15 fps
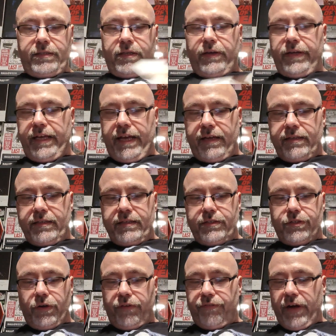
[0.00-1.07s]
So yeah,
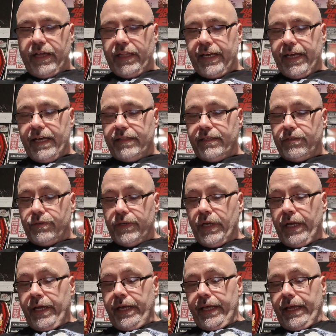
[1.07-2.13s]
so I finally got this one.
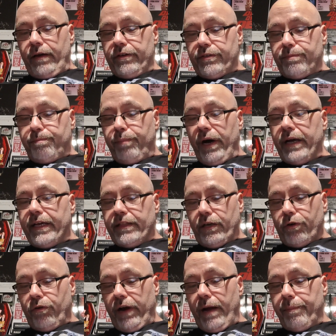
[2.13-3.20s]
It was bugging
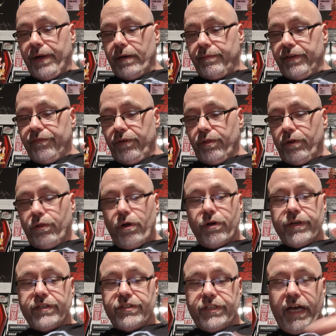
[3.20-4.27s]
the crap out of me for the
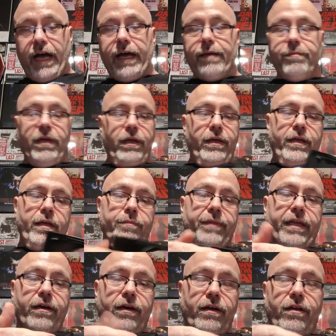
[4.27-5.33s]
longest time
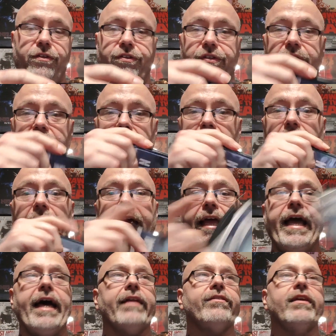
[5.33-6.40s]
because I
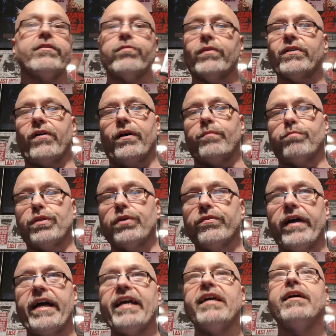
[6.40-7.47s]
had this one on
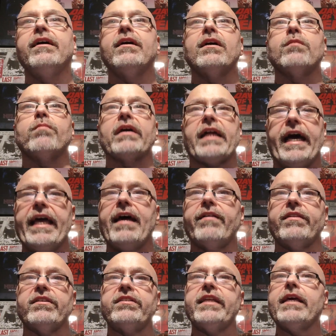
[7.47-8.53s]
Blu-ray, but I
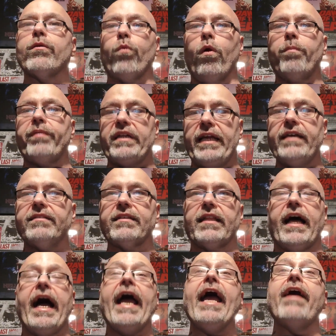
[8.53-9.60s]
had the sequel
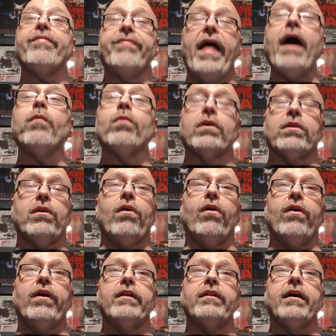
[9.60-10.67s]
Peninsula. I had that one
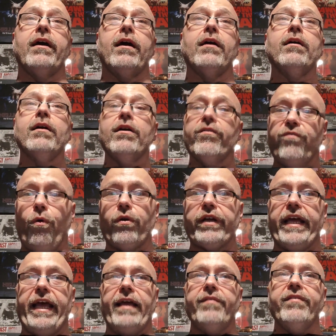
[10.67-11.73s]
on uh,
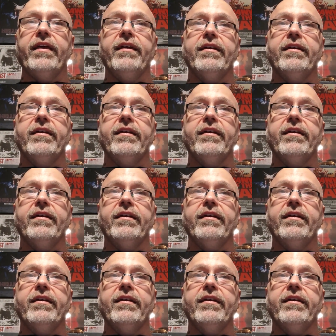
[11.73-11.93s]
4K.